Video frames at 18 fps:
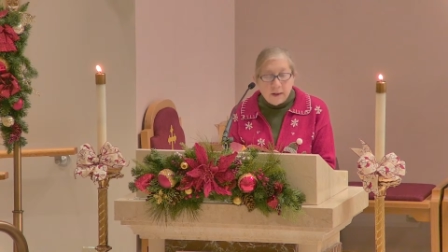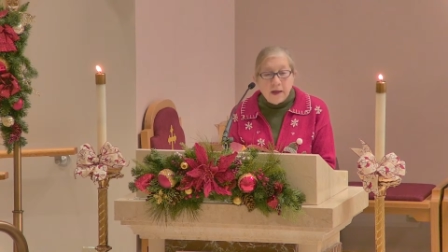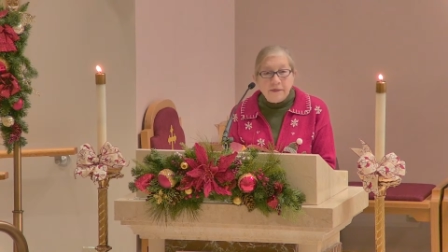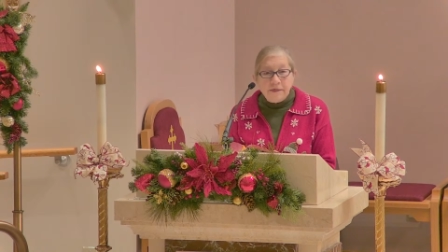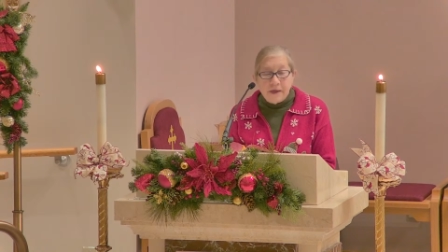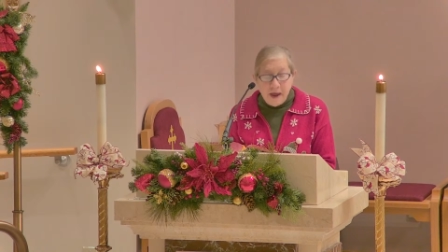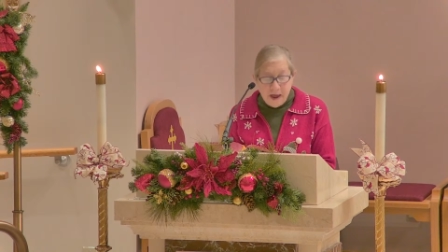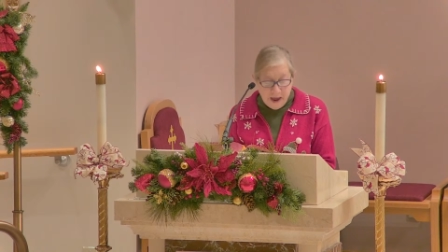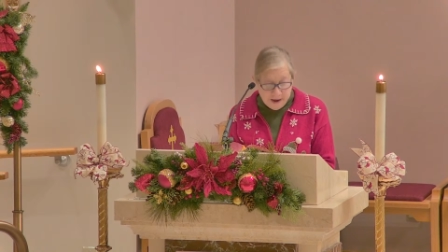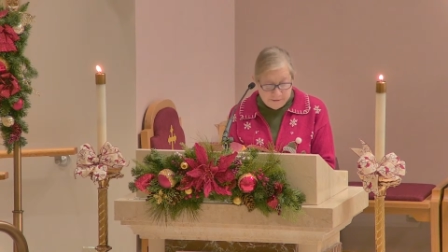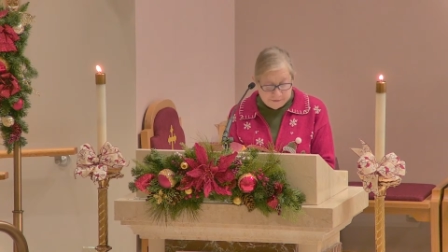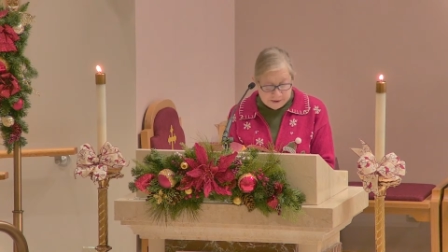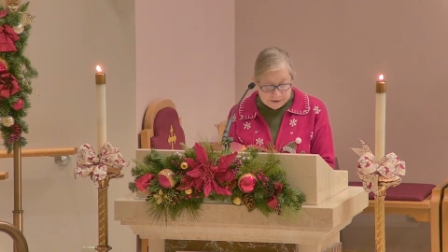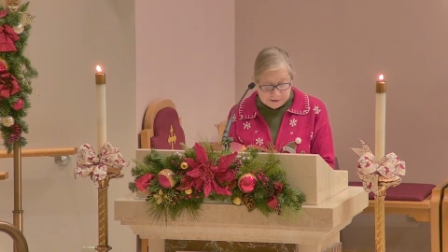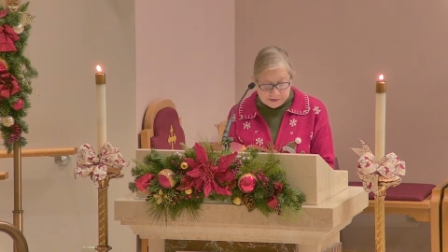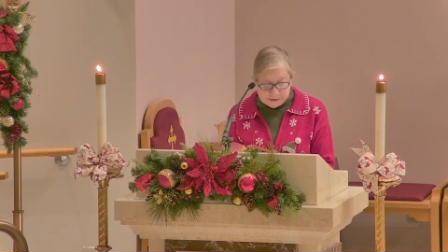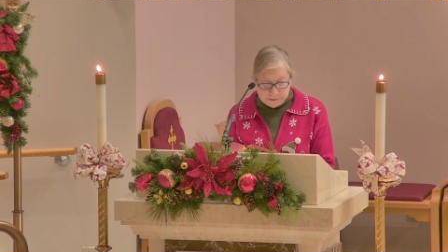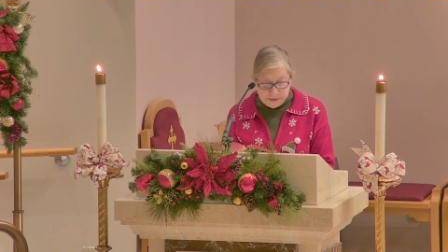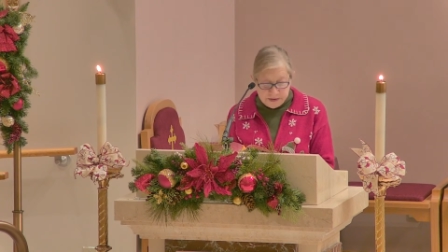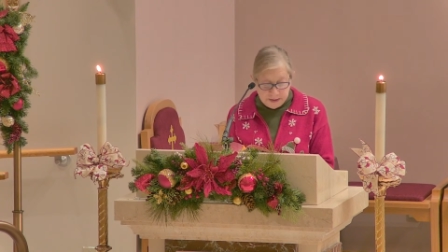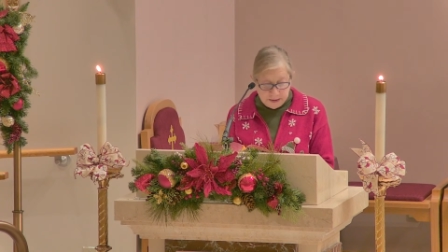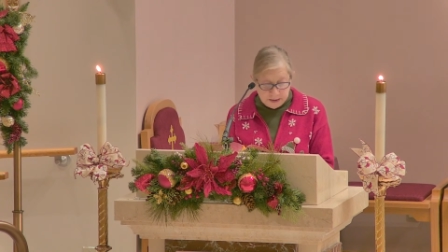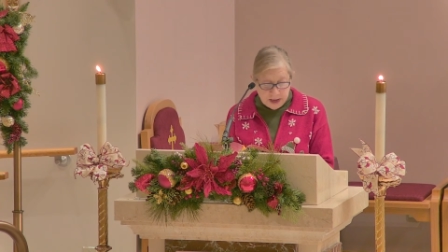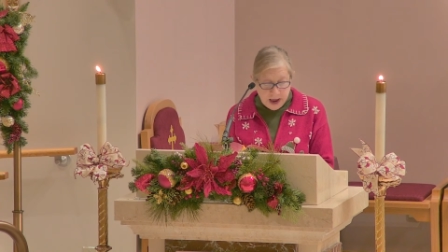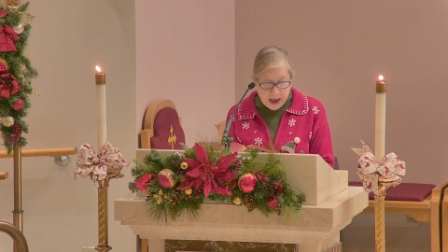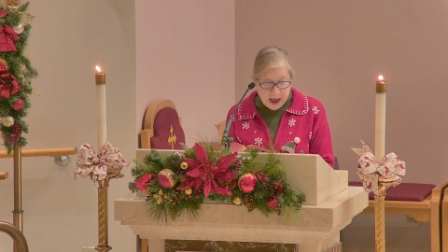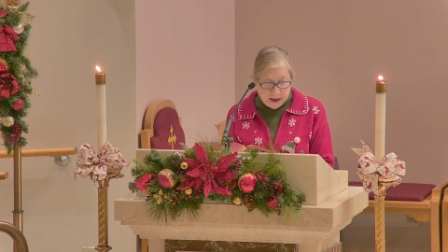Let the heavens be
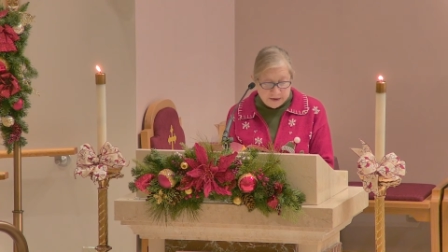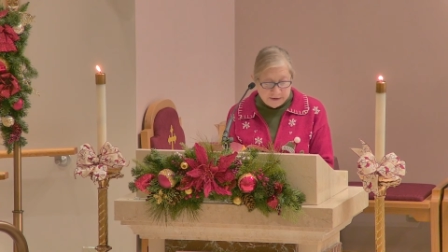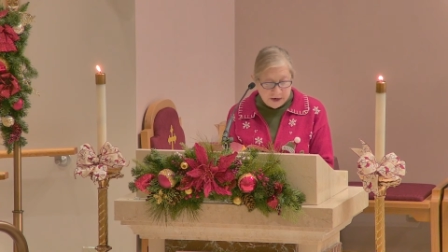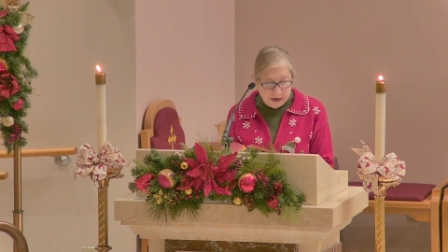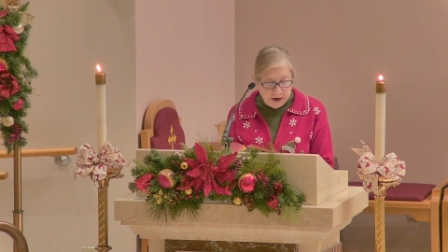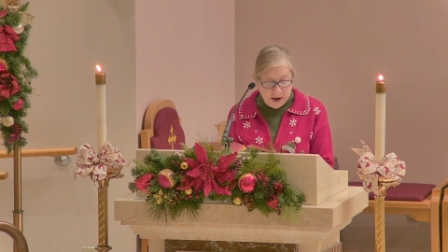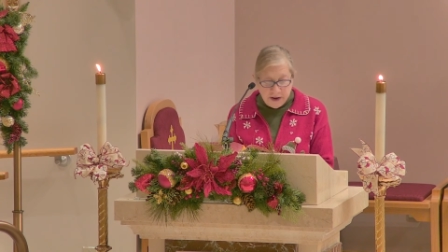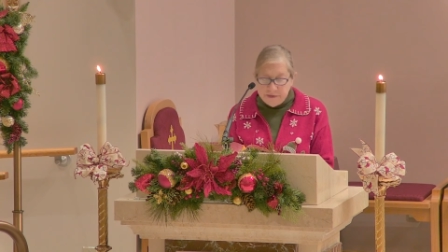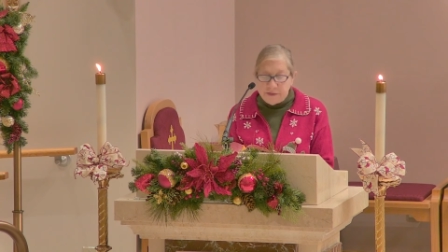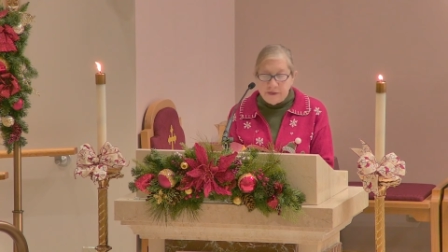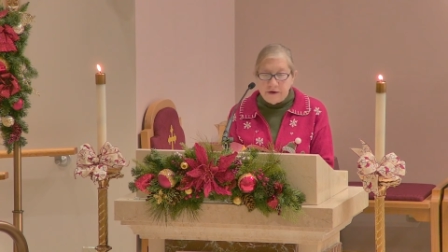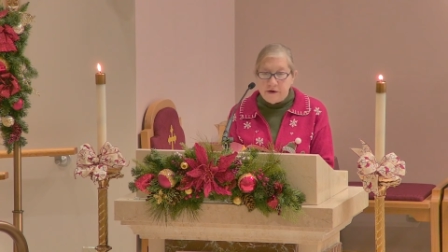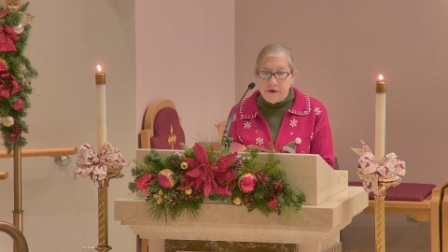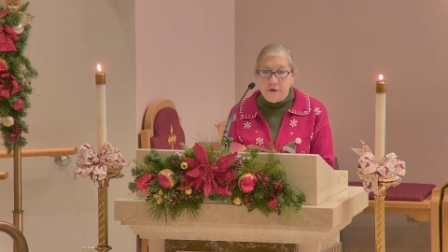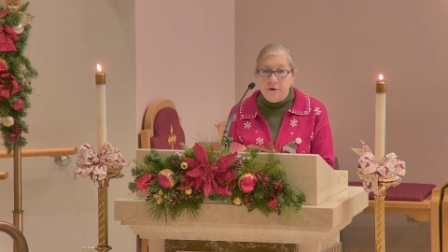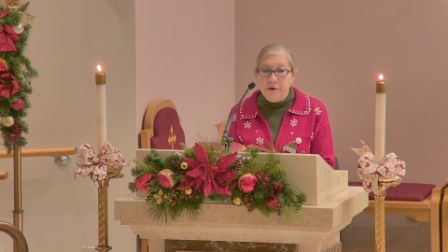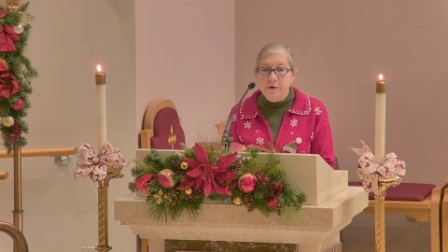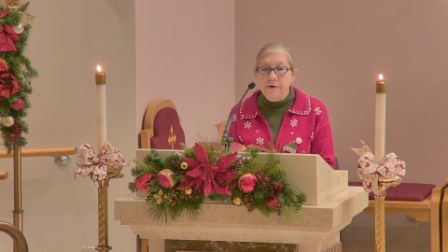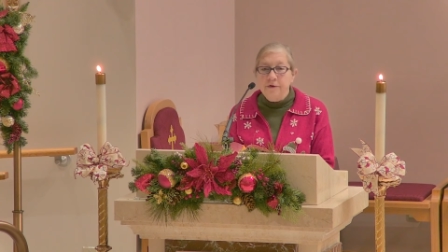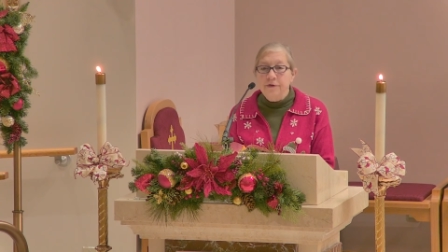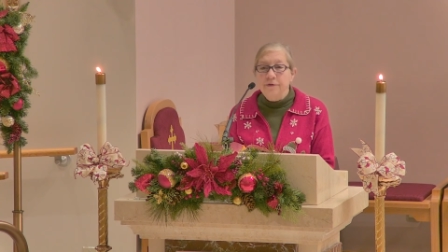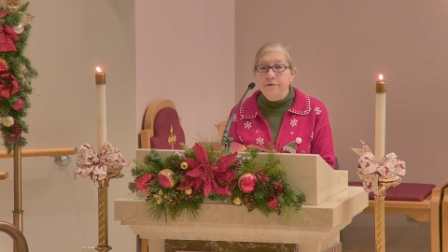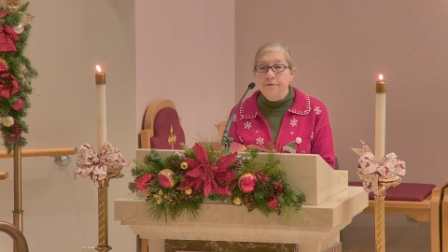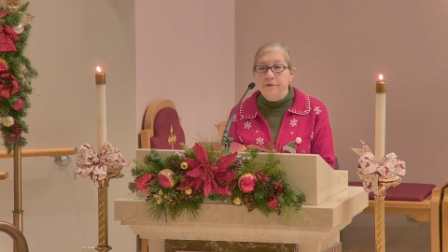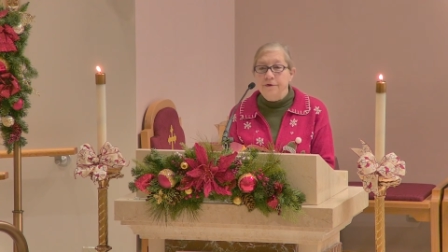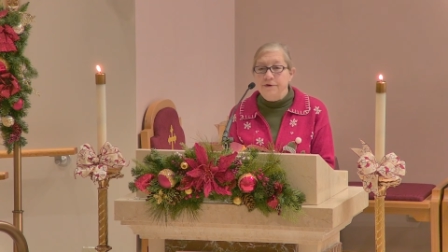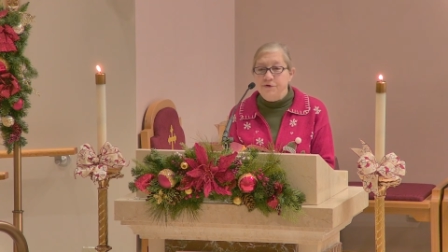glad and the
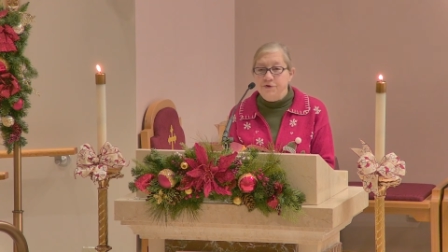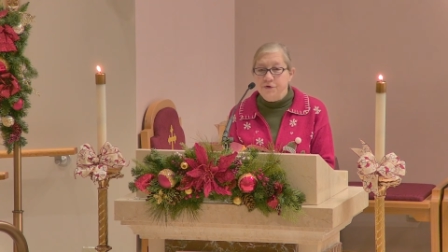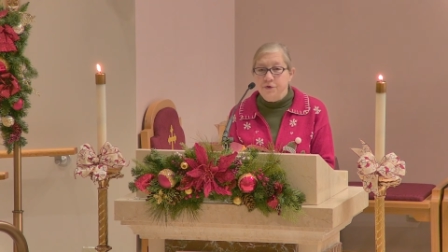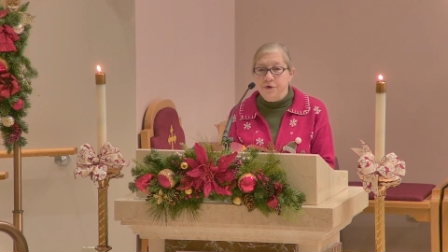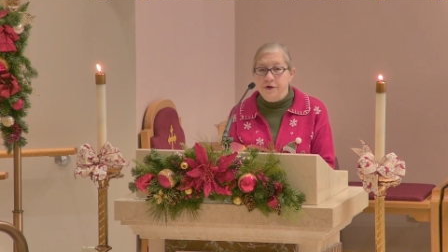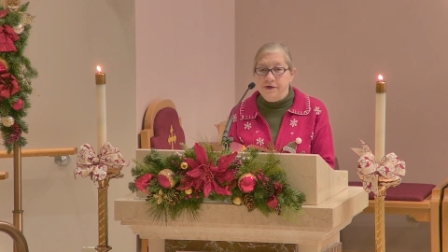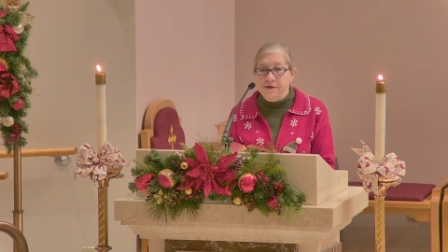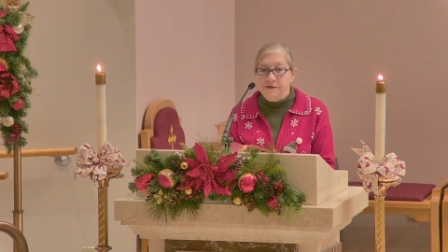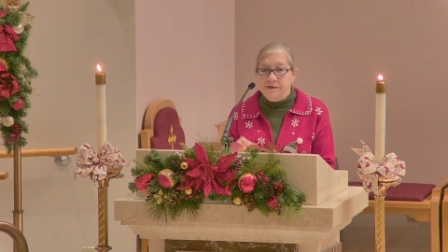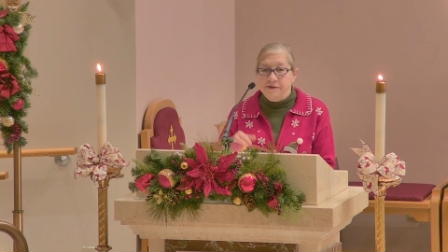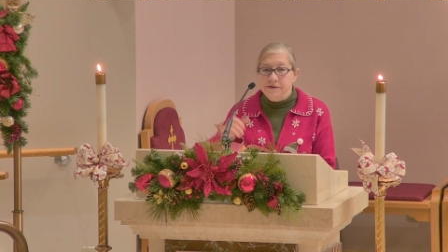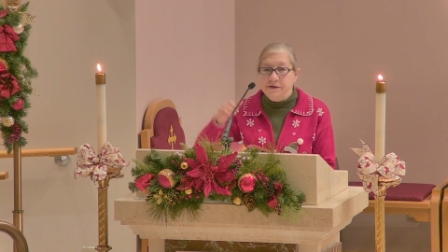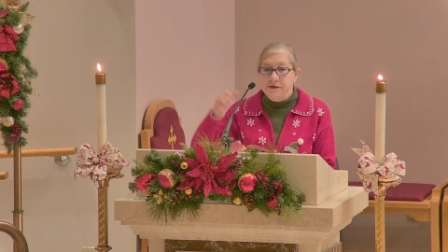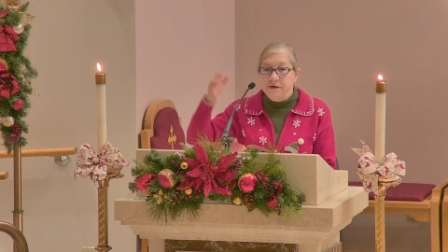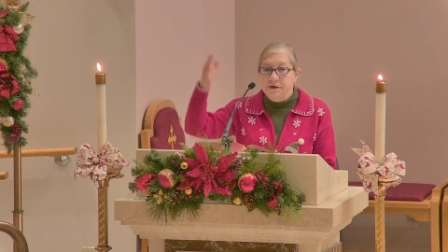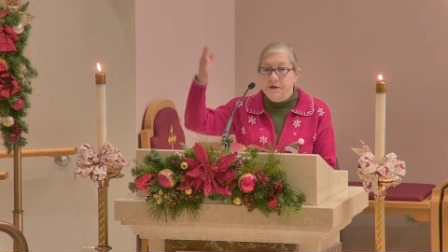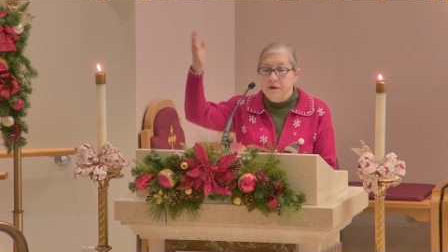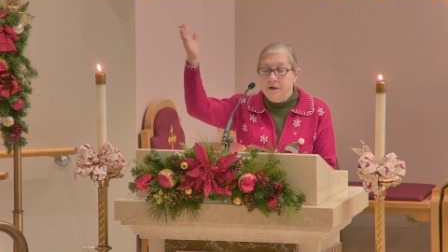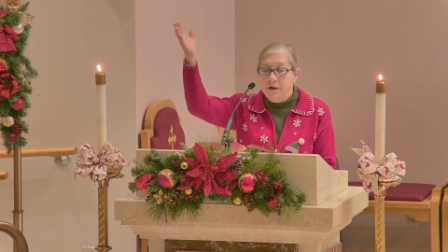earth rejoice.